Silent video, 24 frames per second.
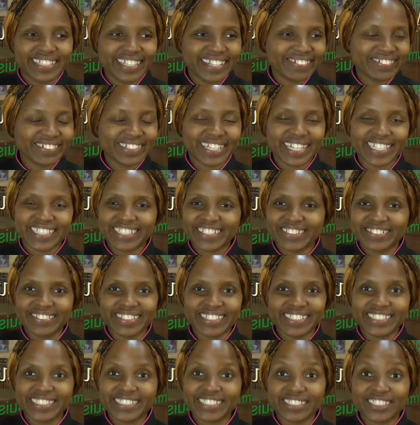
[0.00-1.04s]
Living Light
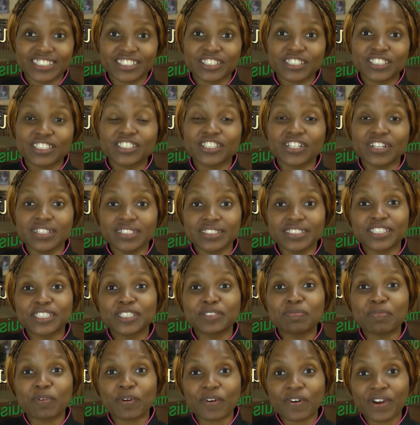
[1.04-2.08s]
Culinary Institute is going to
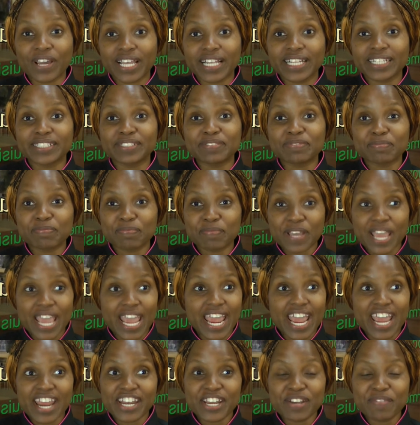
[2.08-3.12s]
spoil
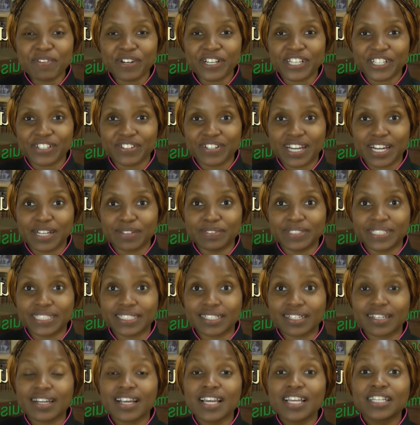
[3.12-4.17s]
anybody who comes
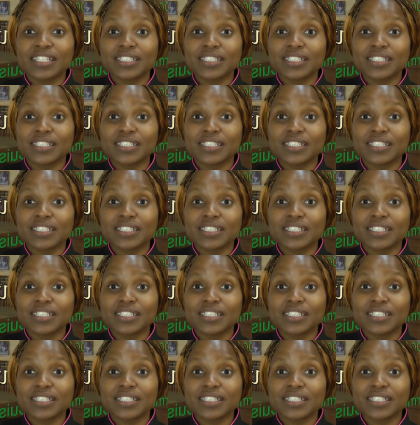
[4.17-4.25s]
here.